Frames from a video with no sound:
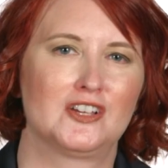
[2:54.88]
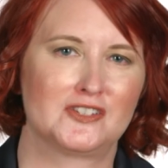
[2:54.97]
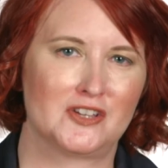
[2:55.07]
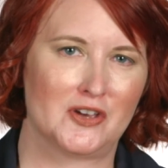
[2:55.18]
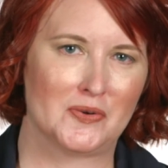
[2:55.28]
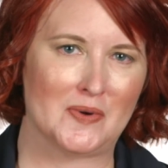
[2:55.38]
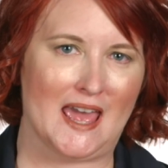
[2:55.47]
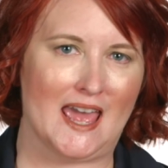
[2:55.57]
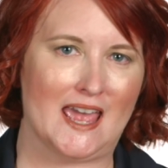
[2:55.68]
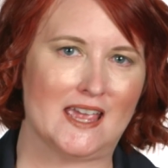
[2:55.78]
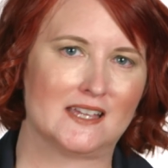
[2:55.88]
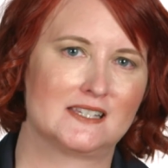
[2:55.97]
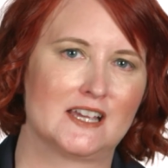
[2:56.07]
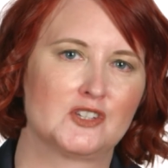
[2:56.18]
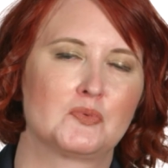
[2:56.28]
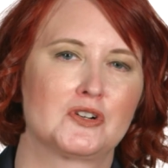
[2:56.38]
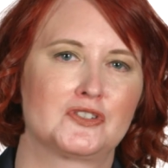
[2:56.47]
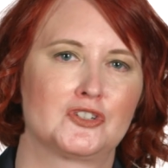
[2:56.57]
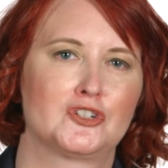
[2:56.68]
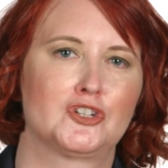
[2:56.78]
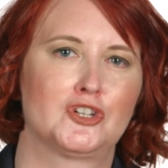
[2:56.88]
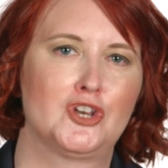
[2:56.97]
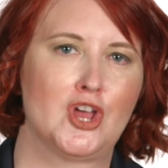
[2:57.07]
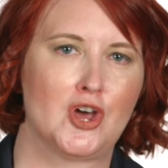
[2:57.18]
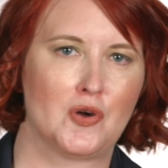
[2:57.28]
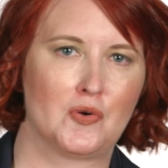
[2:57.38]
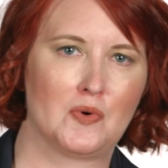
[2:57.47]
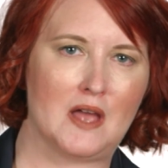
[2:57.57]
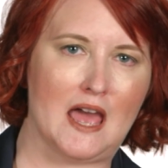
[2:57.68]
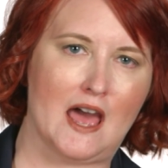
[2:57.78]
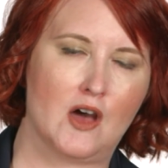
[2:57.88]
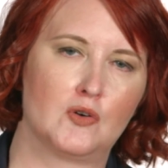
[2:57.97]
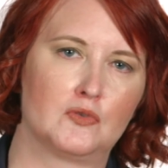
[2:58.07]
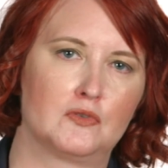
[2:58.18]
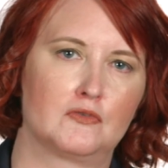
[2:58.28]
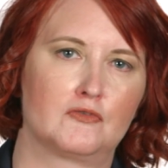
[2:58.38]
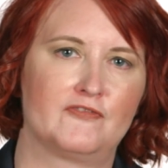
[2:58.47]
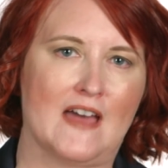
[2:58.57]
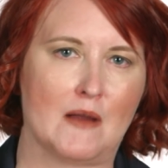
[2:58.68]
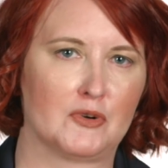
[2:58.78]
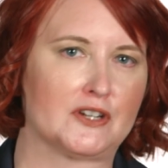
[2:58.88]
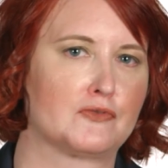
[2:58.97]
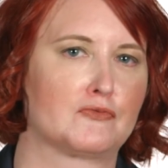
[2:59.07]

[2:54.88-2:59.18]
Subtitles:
Also, a salesperson should know how fabrics